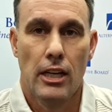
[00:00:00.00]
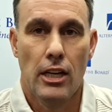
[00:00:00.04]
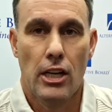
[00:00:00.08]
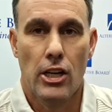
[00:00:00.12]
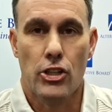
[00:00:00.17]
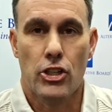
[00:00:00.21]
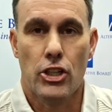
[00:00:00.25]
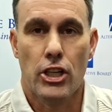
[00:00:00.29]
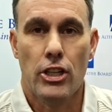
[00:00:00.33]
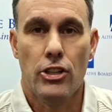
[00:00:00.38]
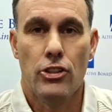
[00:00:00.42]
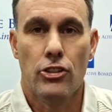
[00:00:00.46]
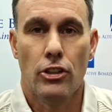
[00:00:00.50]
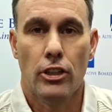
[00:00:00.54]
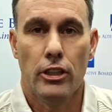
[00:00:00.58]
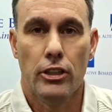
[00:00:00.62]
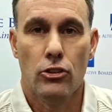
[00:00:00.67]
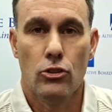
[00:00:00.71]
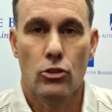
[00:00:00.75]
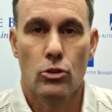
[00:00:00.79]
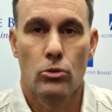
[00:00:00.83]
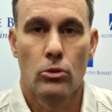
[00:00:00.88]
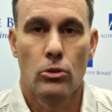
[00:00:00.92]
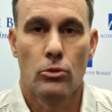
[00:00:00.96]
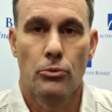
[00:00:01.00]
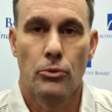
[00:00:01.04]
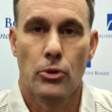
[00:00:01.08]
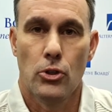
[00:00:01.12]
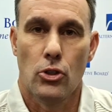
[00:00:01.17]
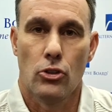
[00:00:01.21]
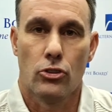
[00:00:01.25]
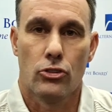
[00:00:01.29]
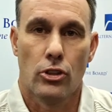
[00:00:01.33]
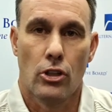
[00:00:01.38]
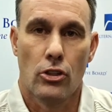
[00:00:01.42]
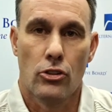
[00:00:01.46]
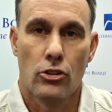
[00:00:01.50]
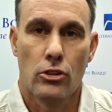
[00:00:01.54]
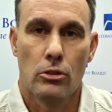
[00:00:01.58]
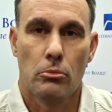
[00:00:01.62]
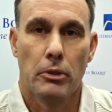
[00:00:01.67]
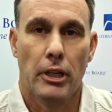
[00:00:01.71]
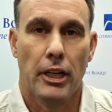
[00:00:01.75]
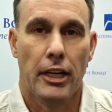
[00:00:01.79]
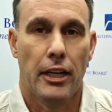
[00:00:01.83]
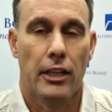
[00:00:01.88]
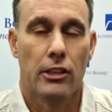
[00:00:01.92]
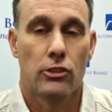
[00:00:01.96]
A scheduling tool for your social
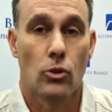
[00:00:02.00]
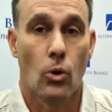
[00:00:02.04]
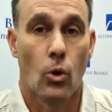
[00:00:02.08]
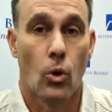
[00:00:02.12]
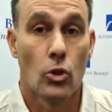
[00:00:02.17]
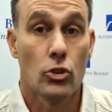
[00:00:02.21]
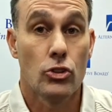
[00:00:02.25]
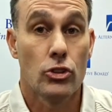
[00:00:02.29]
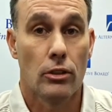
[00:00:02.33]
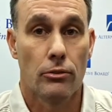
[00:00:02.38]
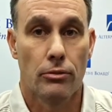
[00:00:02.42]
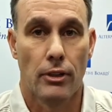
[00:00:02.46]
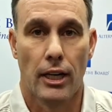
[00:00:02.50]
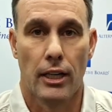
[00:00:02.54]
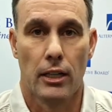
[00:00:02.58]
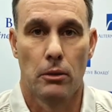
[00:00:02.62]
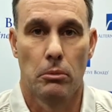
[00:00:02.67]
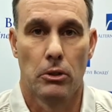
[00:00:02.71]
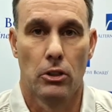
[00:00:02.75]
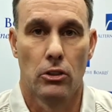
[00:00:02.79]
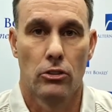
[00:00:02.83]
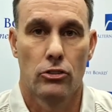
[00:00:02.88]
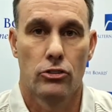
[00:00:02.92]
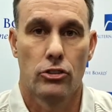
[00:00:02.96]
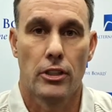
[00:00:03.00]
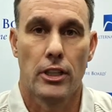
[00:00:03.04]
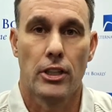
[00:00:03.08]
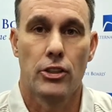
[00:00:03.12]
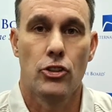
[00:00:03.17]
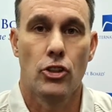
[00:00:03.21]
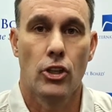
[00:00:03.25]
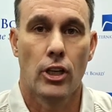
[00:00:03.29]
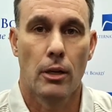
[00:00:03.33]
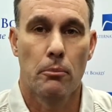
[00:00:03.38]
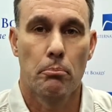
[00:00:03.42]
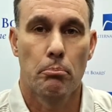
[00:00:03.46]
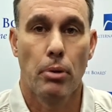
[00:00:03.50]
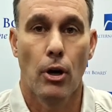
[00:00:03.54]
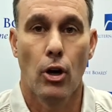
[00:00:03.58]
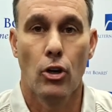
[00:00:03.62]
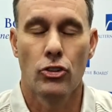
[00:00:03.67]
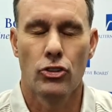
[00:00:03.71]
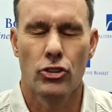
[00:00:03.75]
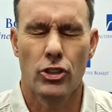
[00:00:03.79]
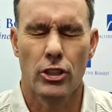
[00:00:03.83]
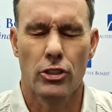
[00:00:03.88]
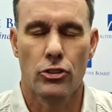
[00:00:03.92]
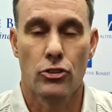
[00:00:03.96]
media is also available so that you can
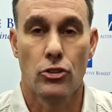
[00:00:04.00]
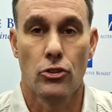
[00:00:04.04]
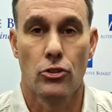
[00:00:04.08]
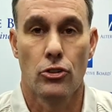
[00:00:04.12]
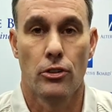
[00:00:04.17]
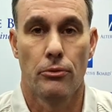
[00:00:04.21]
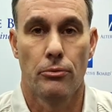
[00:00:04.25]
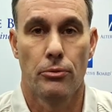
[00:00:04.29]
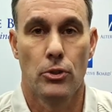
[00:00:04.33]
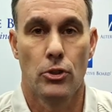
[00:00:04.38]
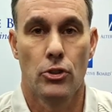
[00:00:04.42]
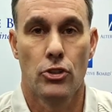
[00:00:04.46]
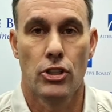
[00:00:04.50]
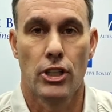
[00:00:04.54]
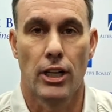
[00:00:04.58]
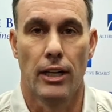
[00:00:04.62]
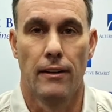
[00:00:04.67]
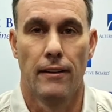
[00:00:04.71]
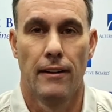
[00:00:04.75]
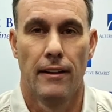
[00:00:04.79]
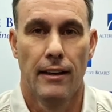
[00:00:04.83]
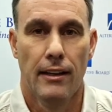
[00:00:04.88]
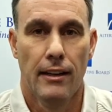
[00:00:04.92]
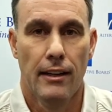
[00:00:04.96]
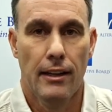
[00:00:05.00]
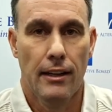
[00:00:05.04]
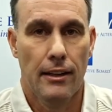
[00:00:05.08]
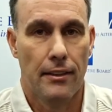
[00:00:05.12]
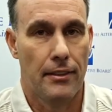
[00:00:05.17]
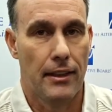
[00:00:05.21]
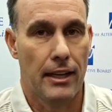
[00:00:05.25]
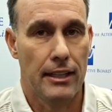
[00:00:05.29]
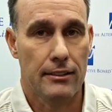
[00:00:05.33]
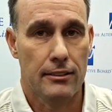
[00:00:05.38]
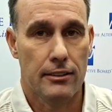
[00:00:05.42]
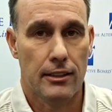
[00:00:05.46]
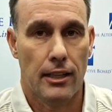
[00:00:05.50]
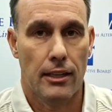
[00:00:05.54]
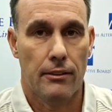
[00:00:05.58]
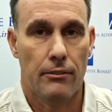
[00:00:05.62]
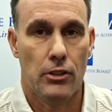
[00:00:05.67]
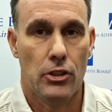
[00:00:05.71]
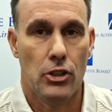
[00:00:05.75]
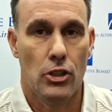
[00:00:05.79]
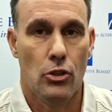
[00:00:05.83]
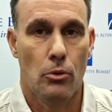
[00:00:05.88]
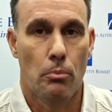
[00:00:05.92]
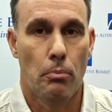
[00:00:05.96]
post into the future, thus
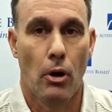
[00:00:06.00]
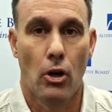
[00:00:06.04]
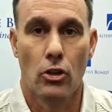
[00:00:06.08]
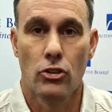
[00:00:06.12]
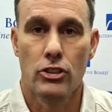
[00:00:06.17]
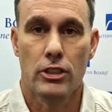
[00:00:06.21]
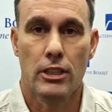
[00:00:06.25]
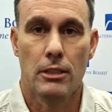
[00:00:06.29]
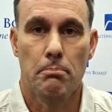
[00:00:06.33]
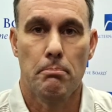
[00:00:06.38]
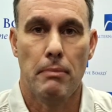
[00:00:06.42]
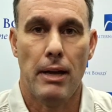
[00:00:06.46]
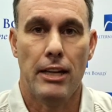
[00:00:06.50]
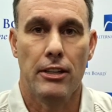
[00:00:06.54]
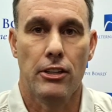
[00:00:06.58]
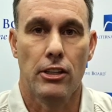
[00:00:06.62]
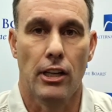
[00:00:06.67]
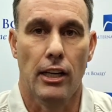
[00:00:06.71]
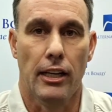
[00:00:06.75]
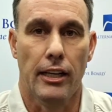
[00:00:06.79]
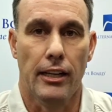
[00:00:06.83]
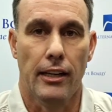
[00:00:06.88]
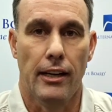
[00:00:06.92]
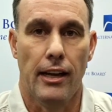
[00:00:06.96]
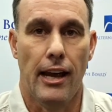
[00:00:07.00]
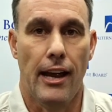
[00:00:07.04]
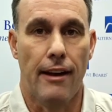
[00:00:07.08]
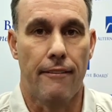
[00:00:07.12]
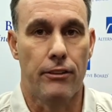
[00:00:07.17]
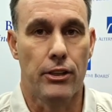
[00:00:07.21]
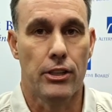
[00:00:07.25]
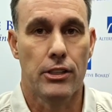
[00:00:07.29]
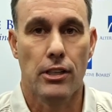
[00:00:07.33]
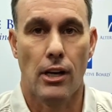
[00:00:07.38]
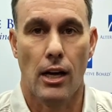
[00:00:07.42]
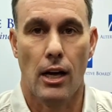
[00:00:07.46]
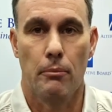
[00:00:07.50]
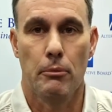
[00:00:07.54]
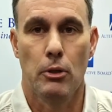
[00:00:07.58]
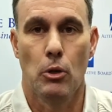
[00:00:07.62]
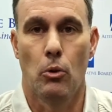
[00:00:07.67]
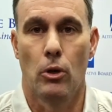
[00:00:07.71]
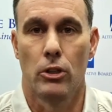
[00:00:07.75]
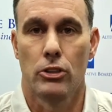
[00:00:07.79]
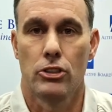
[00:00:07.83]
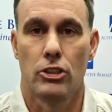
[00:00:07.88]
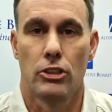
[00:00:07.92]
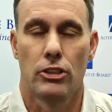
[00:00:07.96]
saving you posting manually every time you
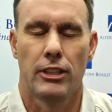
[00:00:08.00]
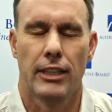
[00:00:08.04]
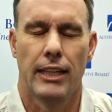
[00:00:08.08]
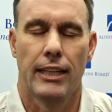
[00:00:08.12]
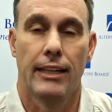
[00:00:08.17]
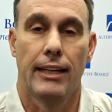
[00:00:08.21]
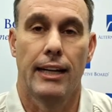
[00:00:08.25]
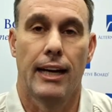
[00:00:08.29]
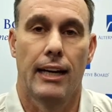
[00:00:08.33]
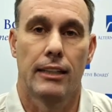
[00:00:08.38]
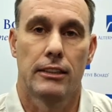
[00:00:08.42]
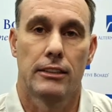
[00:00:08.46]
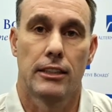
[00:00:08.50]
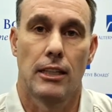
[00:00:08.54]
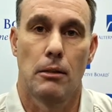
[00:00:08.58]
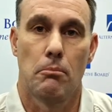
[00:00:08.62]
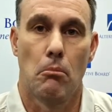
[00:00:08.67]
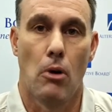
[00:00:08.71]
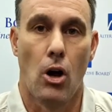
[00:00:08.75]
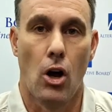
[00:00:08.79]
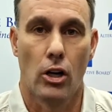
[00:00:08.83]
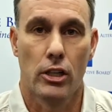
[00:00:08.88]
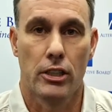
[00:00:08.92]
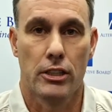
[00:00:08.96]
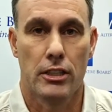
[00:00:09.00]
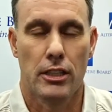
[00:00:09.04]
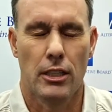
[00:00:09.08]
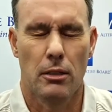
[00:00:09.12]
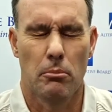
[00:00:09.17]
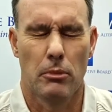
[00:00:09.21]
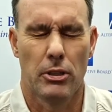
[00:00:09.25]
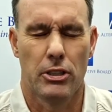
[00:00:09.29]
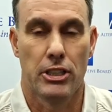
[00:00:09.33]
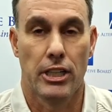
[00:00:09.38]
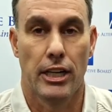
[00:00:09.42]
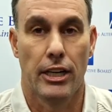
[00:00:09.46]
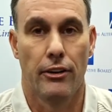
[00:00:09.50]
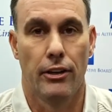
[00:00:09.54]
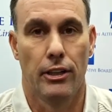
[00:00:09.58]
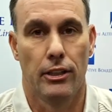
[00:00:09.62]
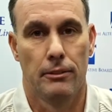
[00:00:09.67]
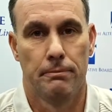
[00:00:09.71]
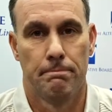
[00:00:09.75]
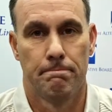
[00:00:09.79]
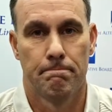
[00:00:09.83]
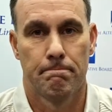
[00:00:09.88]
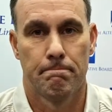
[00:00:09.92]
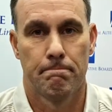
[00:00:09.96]
want to send out some marketing material.